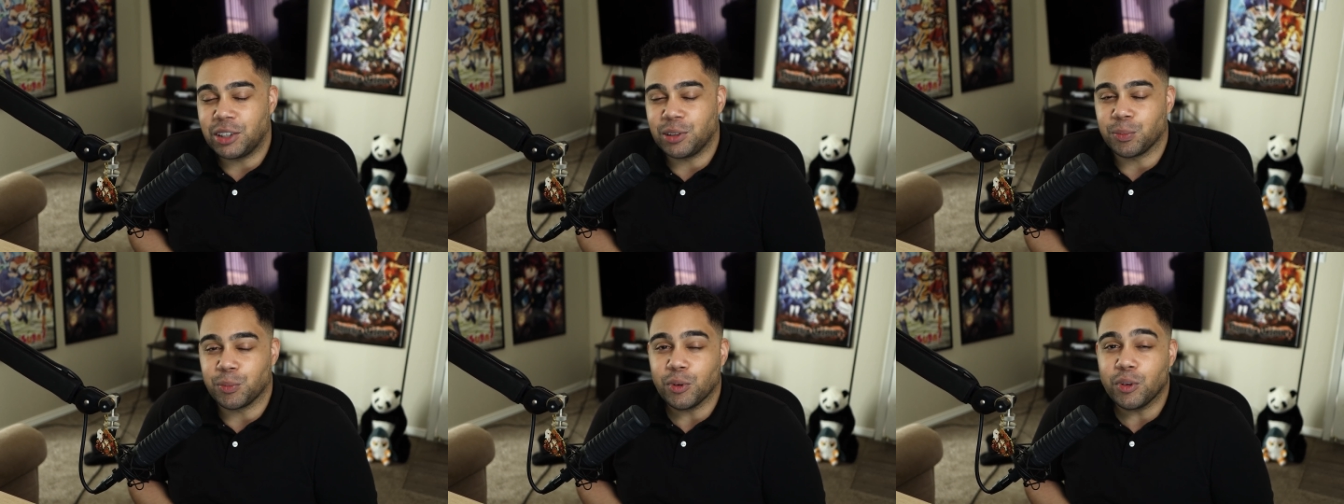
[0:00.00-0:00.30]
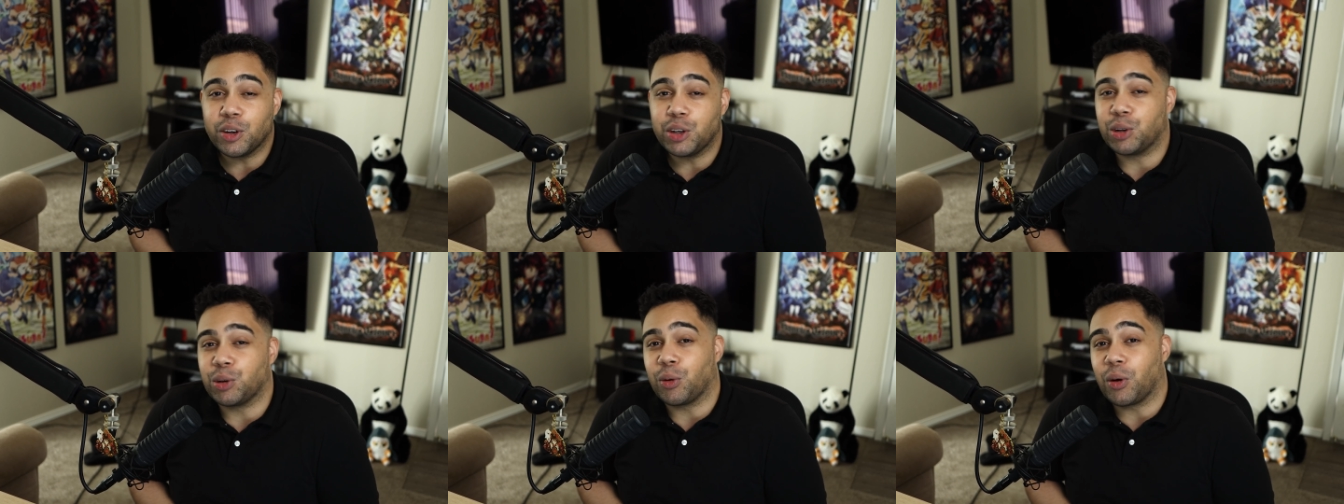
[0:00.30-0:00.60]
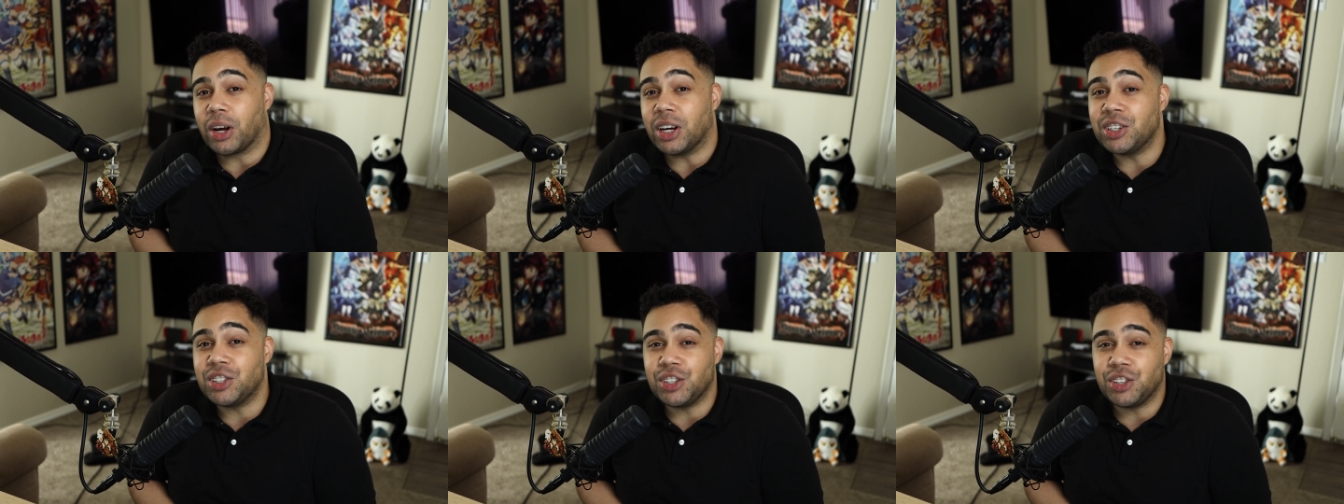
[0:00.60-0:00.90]
some really
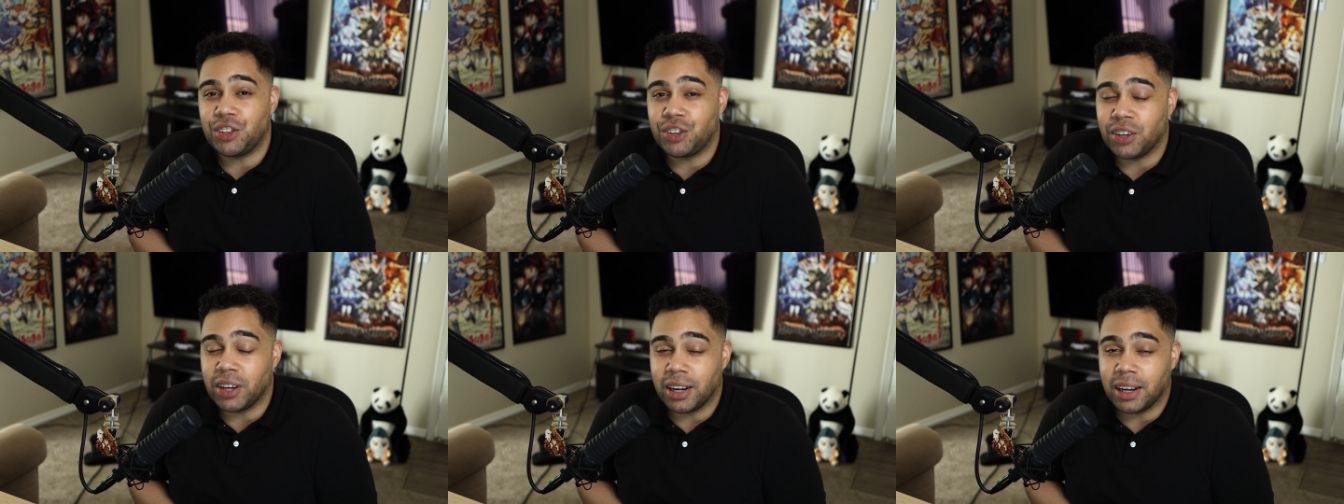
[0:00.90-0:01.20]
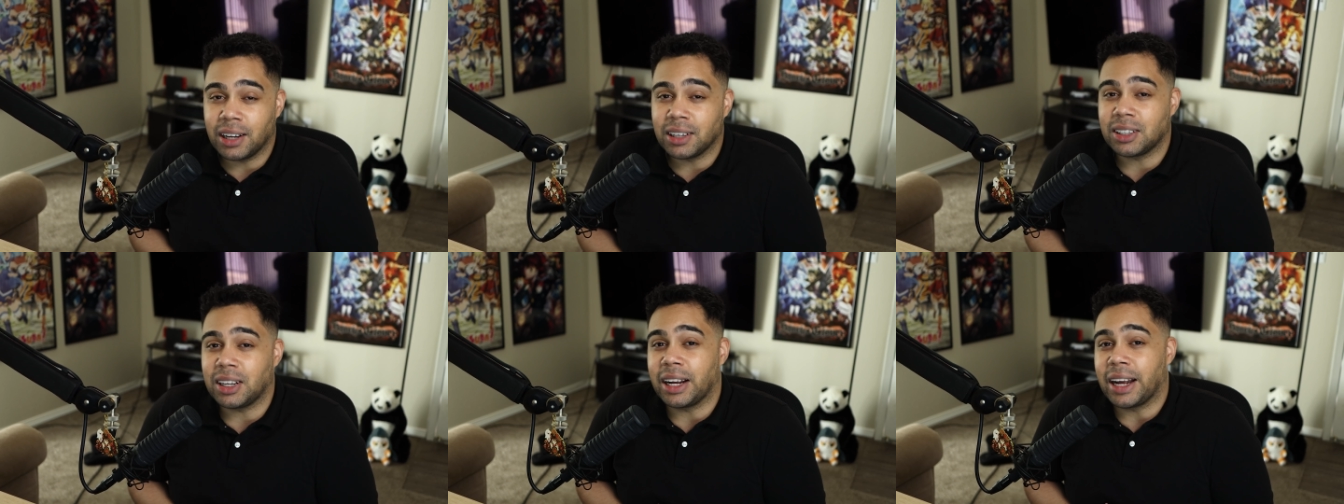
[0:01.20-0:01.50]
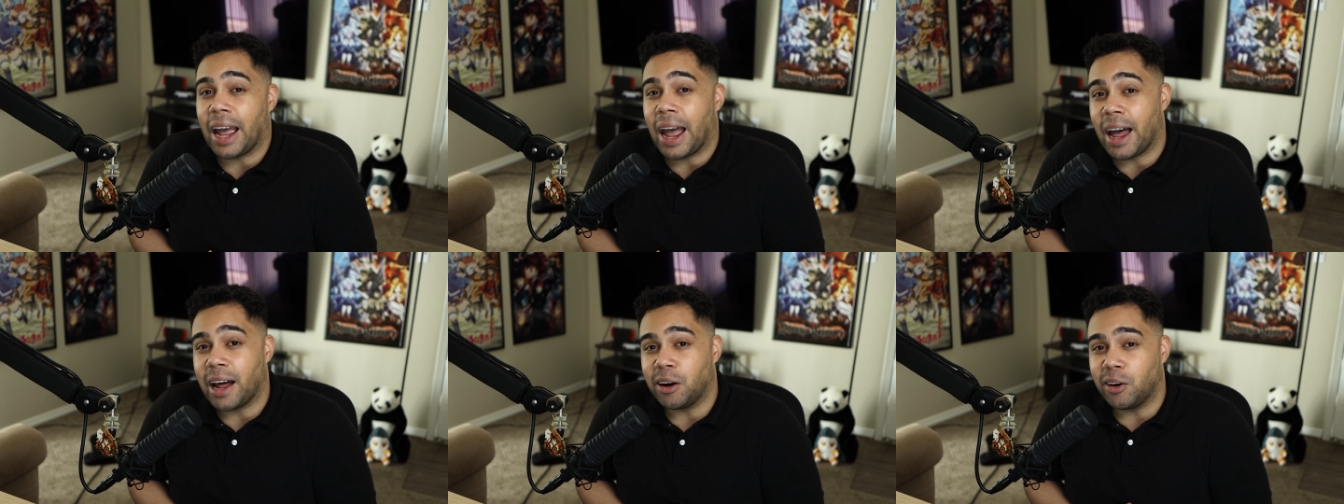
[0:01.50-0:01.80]
crazy shit as
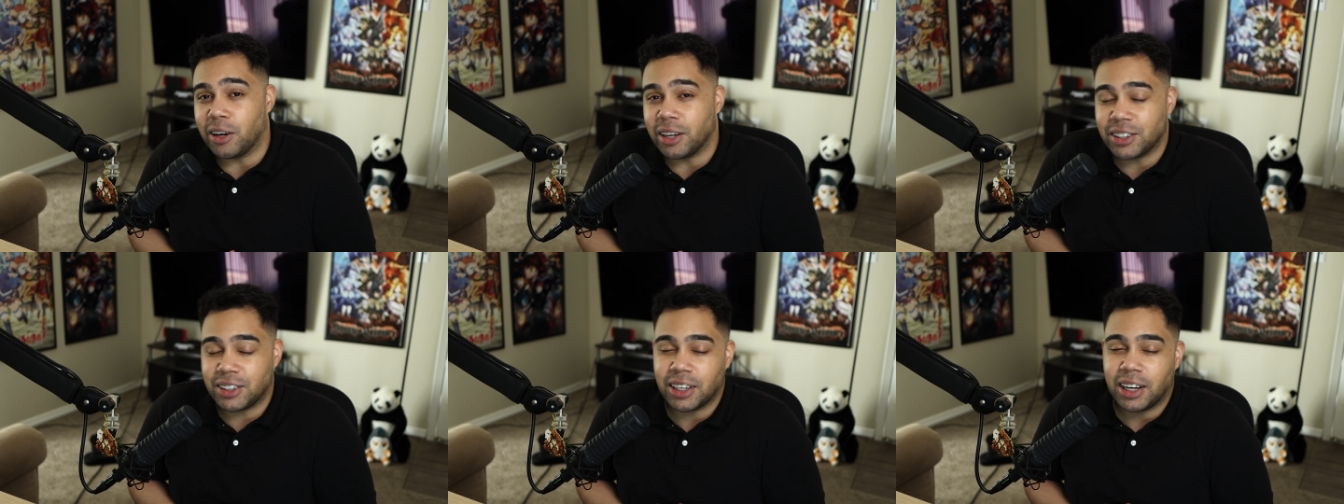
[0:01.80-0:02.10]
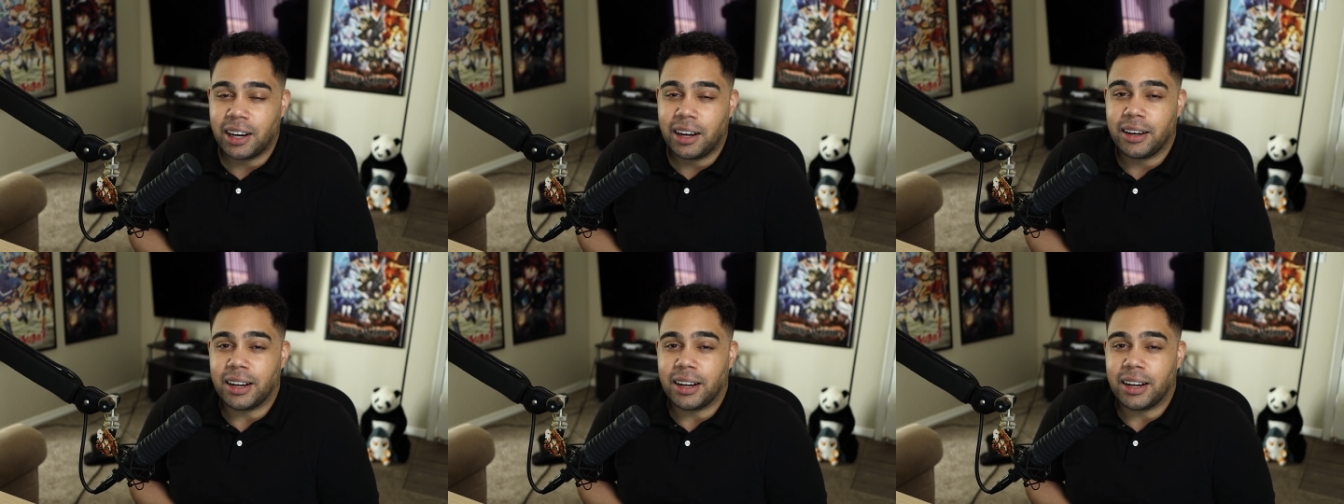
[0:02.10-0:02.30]
like add-ons.